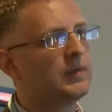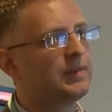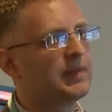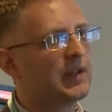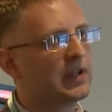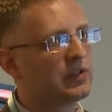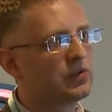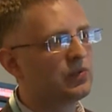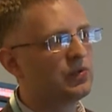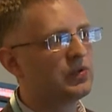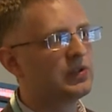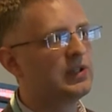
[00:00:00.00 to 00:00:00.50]

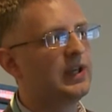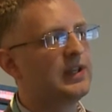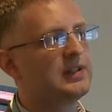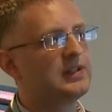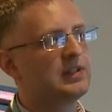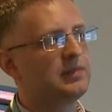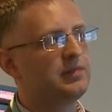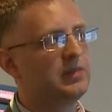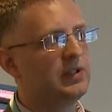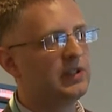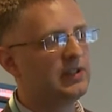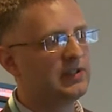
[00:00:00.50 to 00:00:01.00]

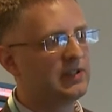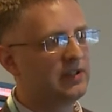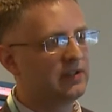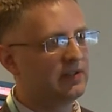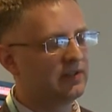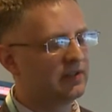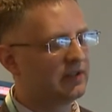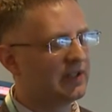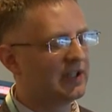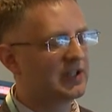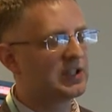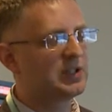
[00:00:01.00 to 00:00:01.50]
design
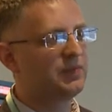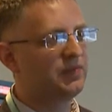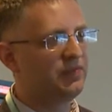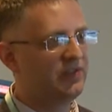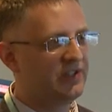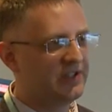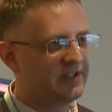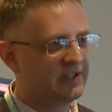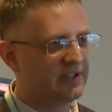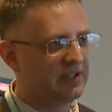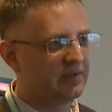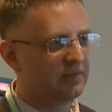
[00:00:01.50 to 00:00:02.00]
of
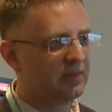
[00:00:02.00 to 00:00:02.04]
uh,